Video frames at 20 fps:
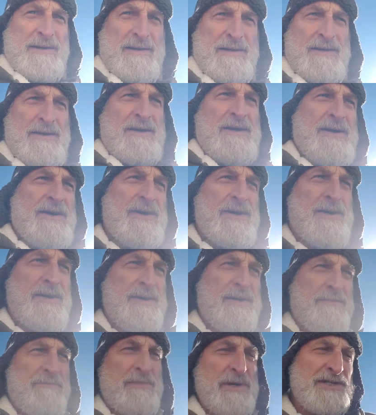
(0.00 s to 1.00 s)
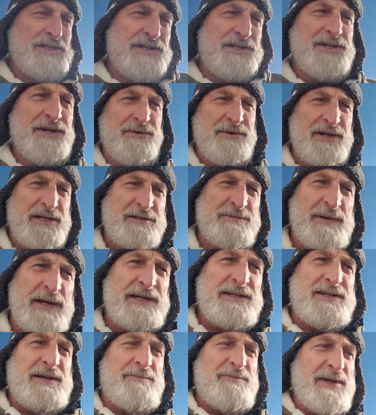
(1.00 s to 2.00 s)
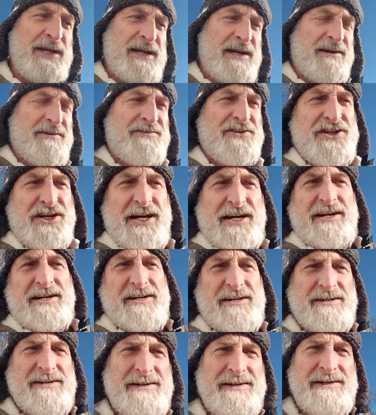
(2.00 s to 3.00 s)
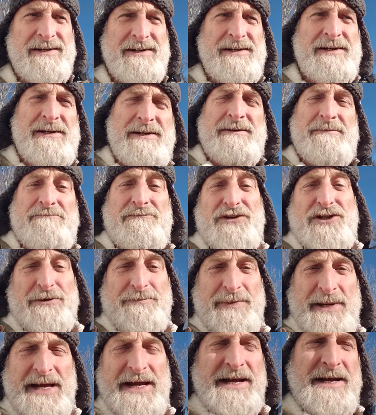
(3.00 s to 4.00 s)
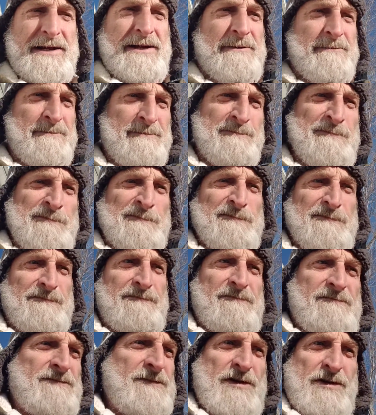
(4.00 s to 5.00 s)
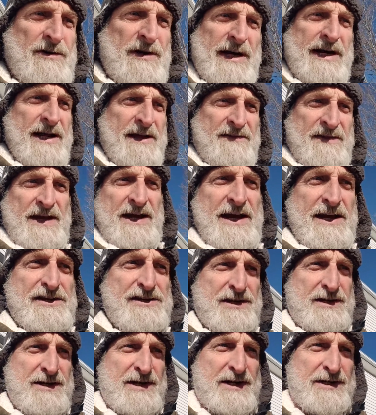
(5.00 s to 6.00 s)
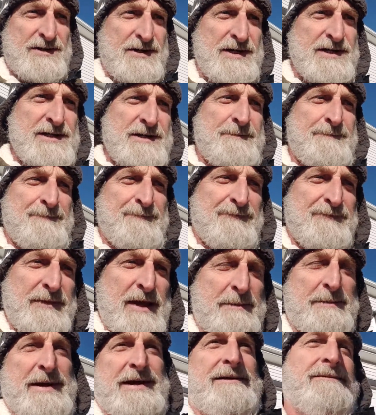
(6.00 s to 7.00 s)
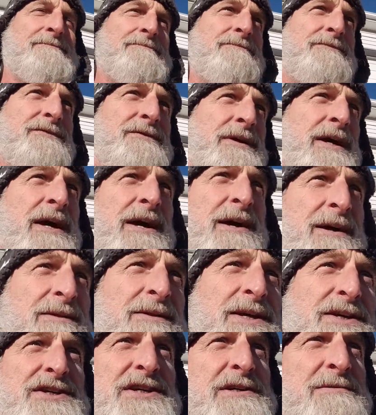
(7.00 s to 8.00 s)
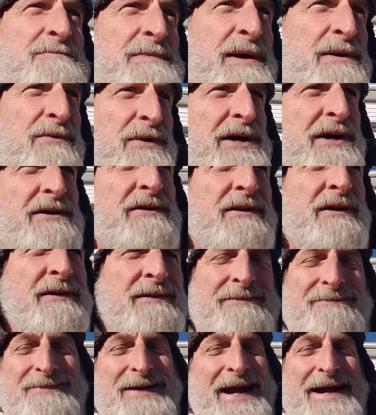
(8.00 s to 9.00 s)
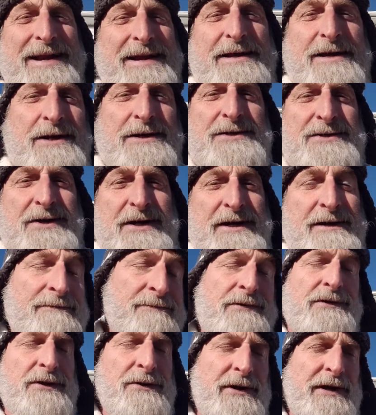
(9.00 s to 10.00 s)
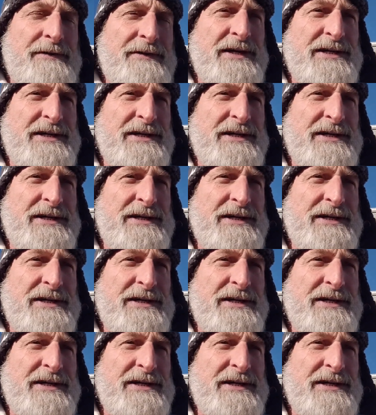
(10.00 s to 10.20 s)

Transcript: as you'd expect something out of China, Japan, or any of the Asian countries. I mean, let's just be real. Any country, including this one, these